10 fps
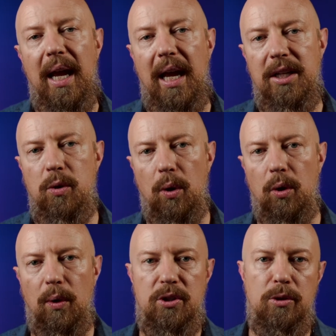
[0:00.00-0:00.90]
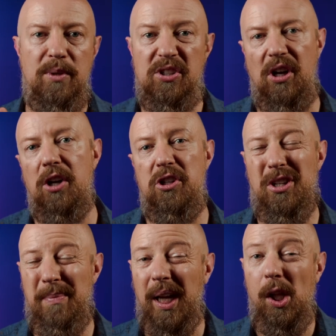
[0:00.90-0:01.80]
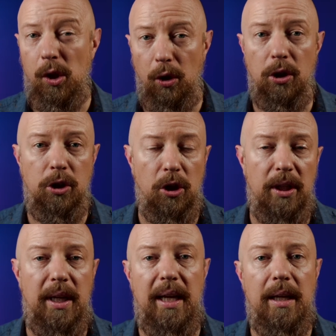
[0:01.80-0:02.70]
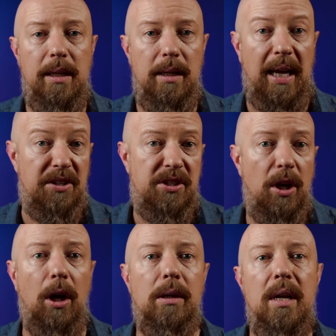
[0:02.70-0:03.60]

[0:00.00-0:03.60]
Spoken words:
and you are going to massage it to make it look good in SDR.